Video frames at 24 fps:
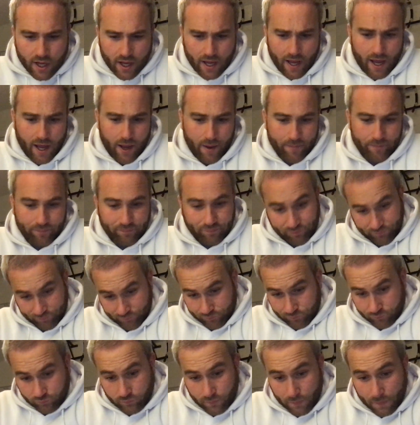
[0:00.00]

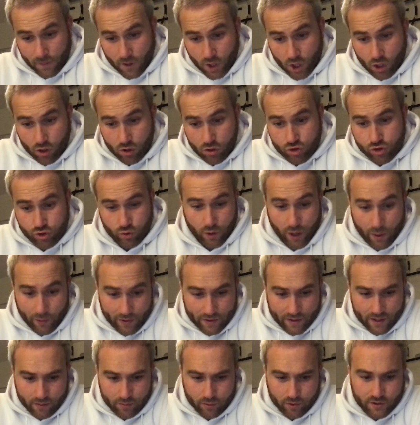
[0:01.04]
So I went
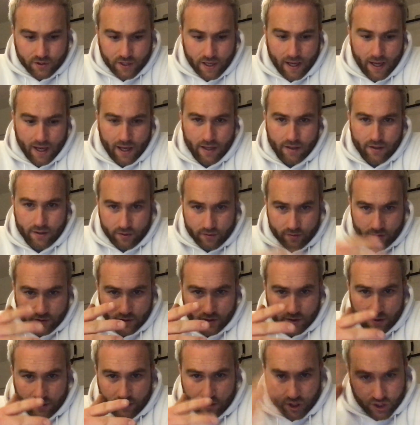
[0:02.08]
in there about 10,
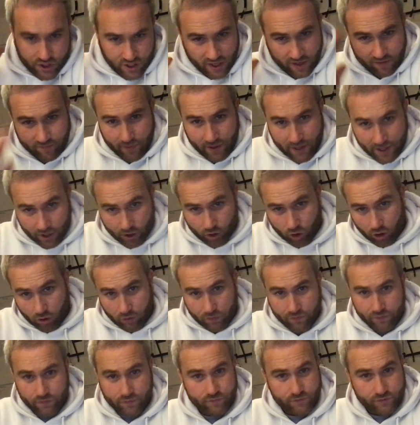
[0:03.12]
they shaved my hair
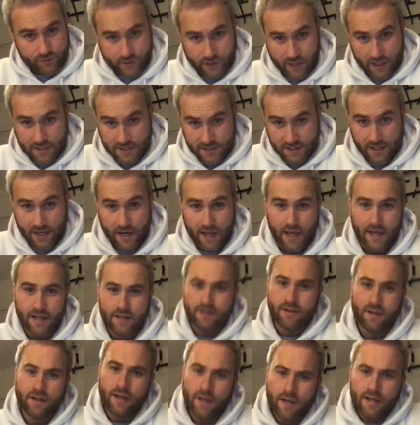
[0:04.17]
off to a
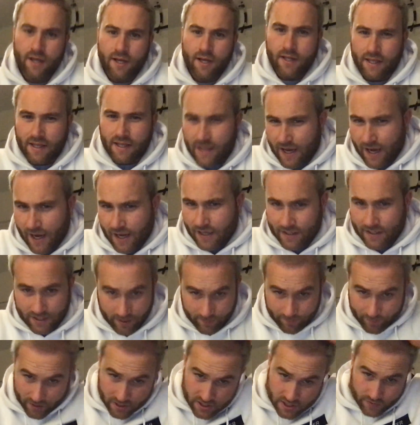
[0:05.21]
skinhead. You can
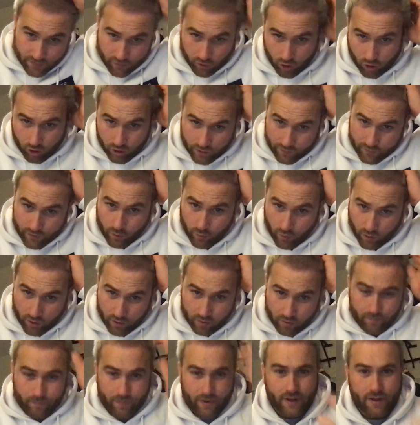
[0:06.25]
keep bits of it on if you
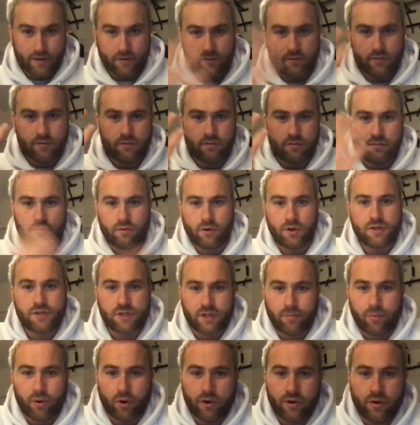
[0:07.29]
want, but what's
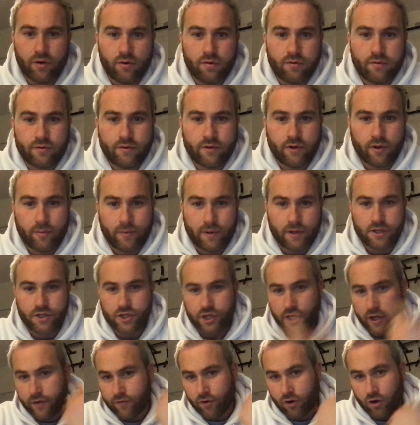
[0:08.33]
the point? Do you know what I mean?
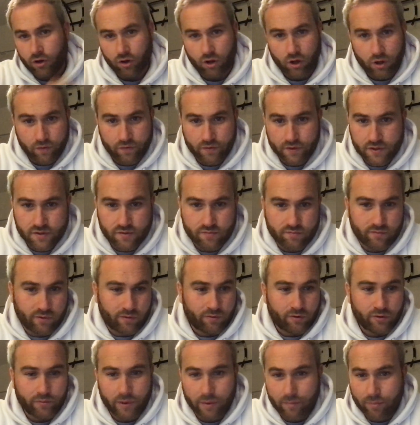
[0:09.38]
Shave it all off. I'm
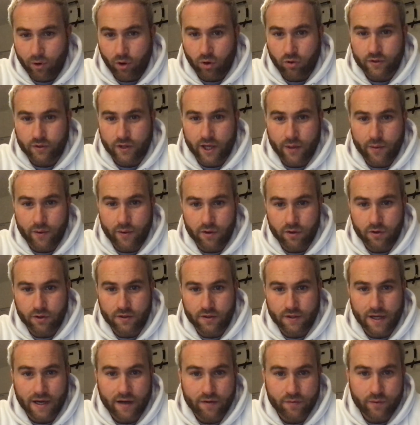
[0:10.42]
going to be bald anyway,
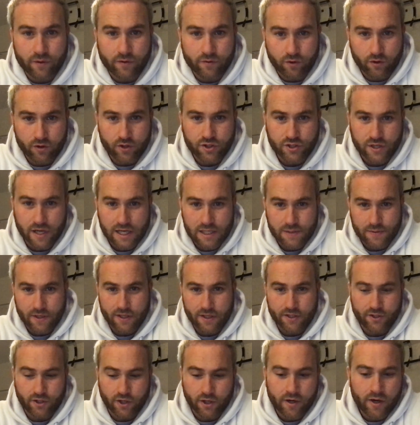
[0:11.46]
looked after I've got the
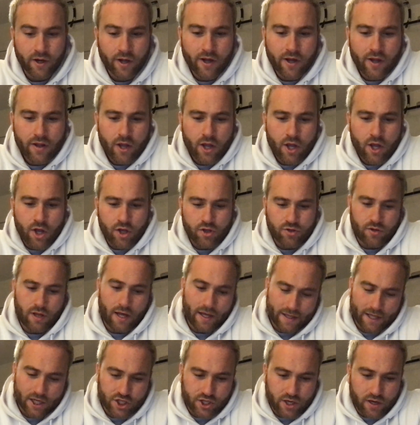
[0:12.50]
transplant done. So
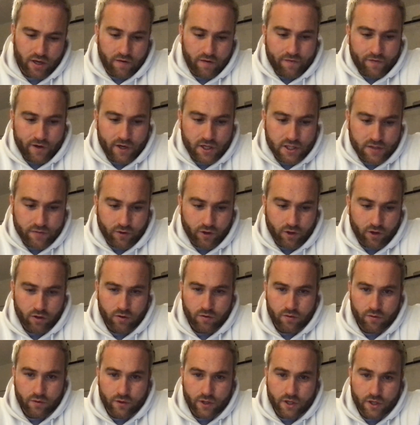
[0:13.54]
that gets shaved first of
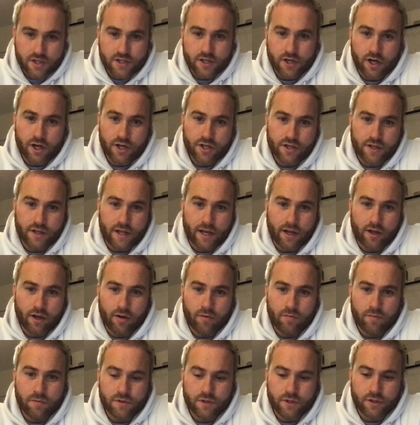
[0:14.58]
all. The surgeon then
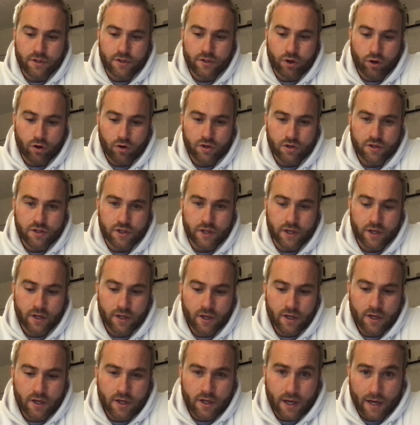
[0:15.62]
comes and talks to you
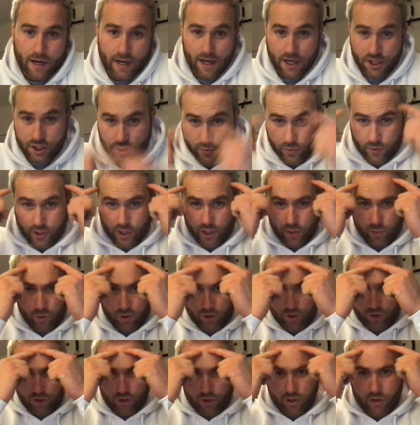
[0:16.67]
and asks where you
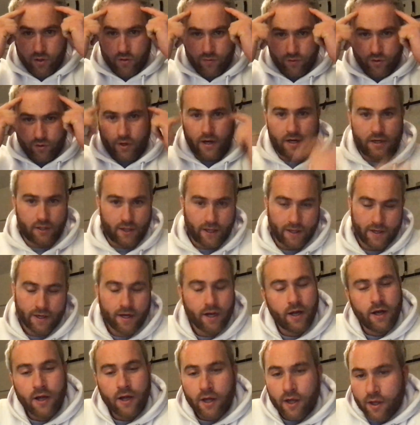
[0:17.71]
want your
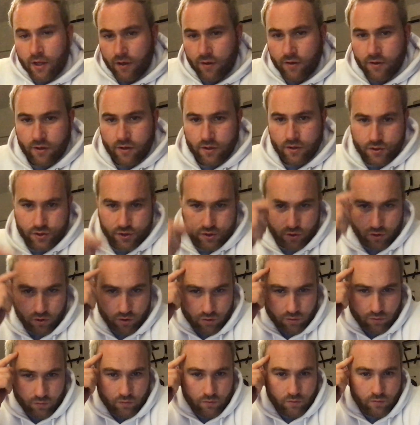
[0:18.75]
hairline.
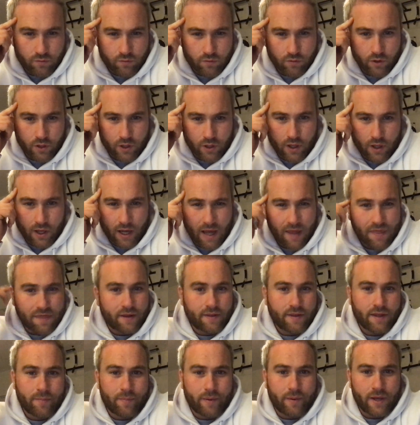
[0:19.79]
So I
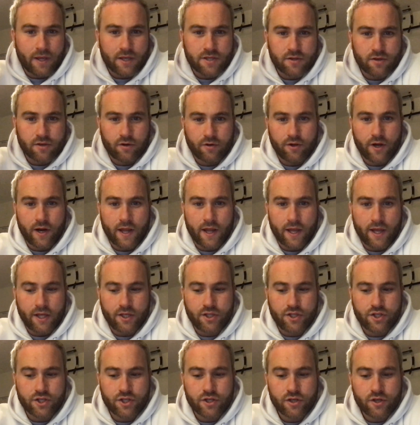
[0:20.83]
think they base it on your
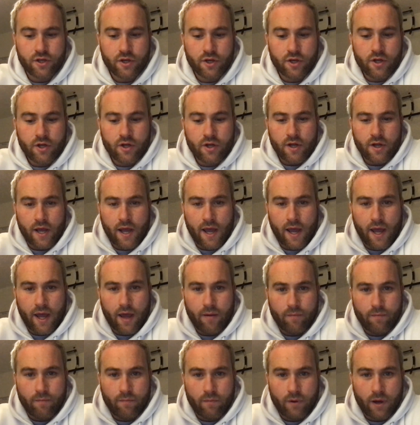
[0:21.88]
age,
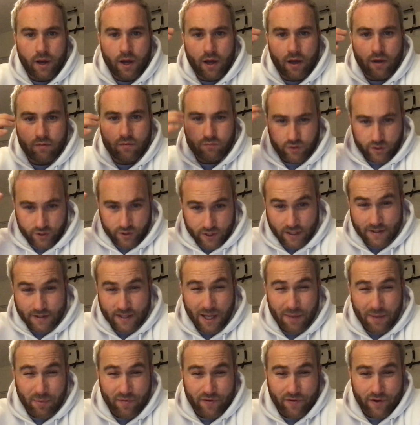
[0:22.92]
the
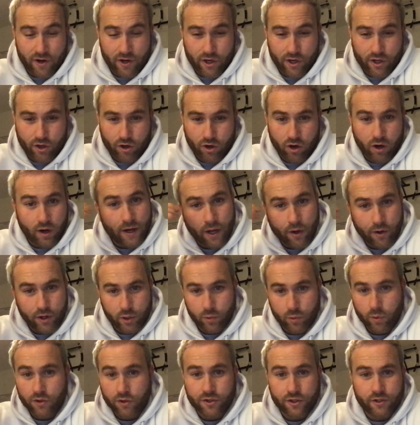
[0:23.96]
type of hair you got and how
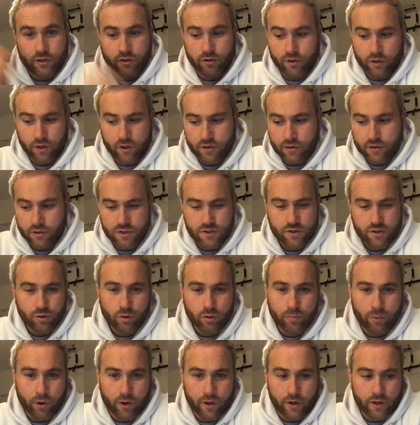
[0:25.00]
you want it to look. There's
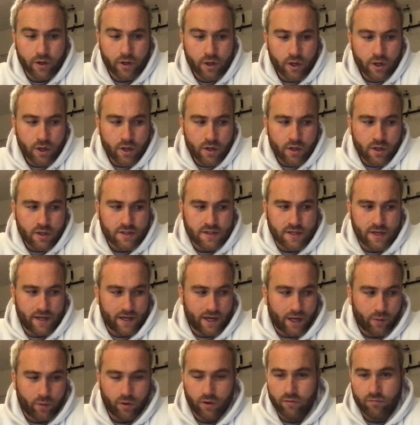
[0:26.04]
no point
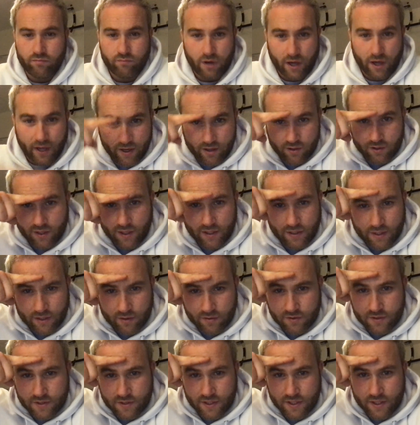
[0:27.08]
saying I want a hairline
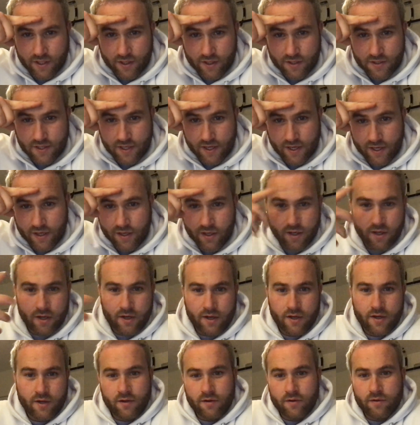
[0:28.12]
down to here, say,
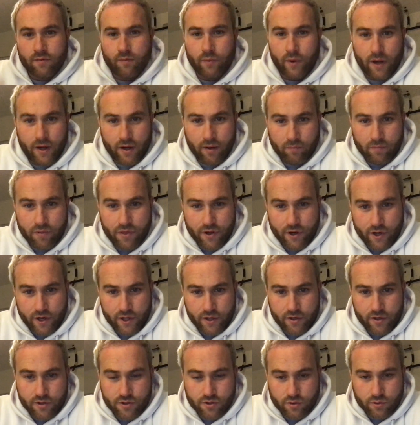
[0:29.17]
when I'm
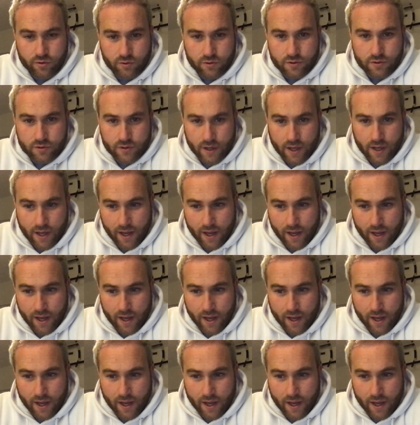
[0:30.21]
30 years old.